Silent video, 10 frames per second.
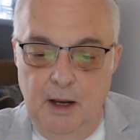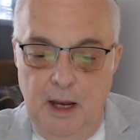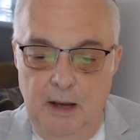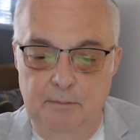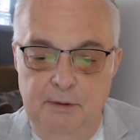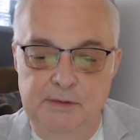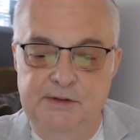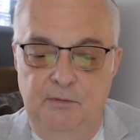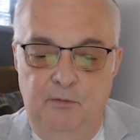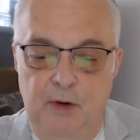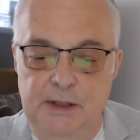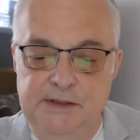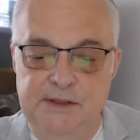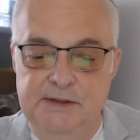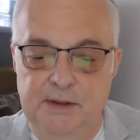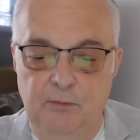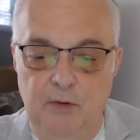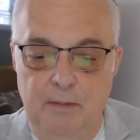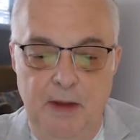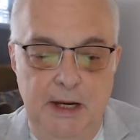Embers of racism
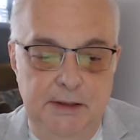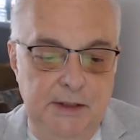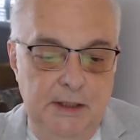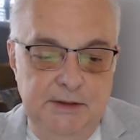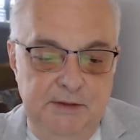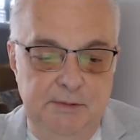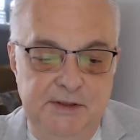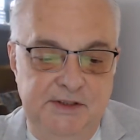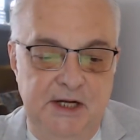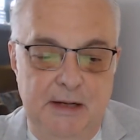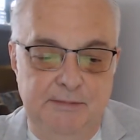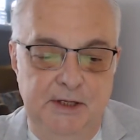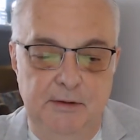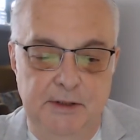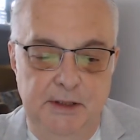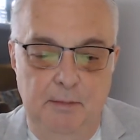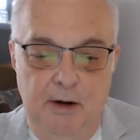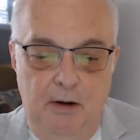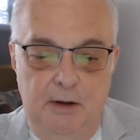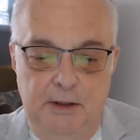remain to be stamped out in
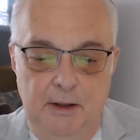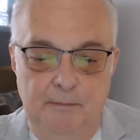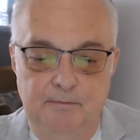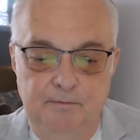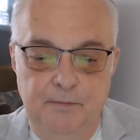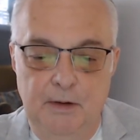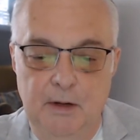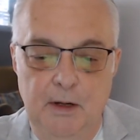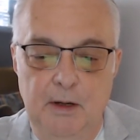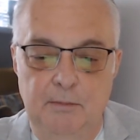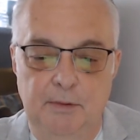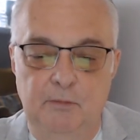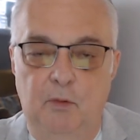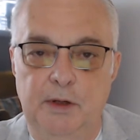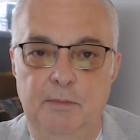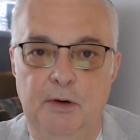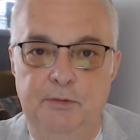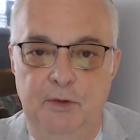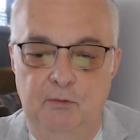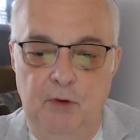America. But what
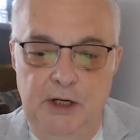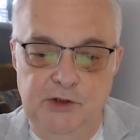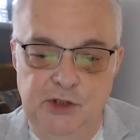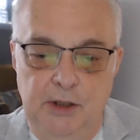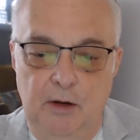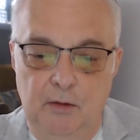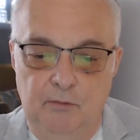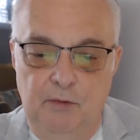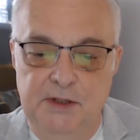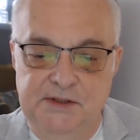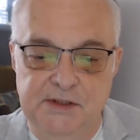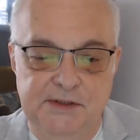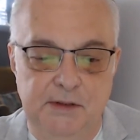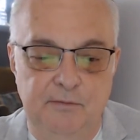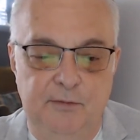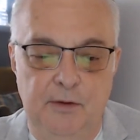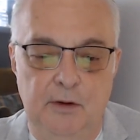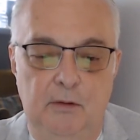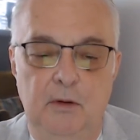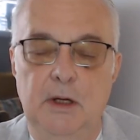about the raging racist
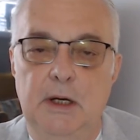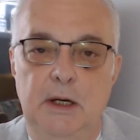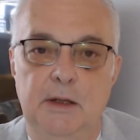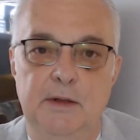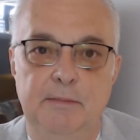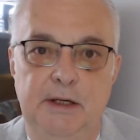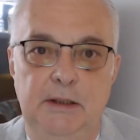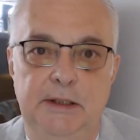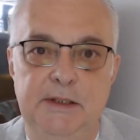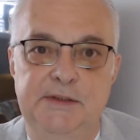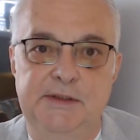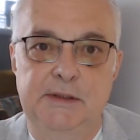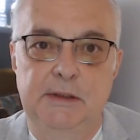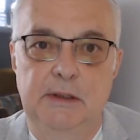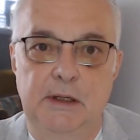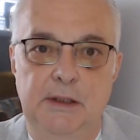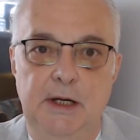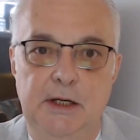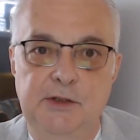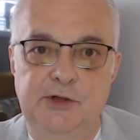inferno in the Middle East and
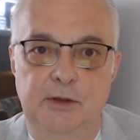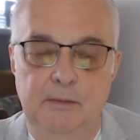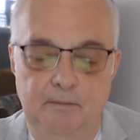Asia?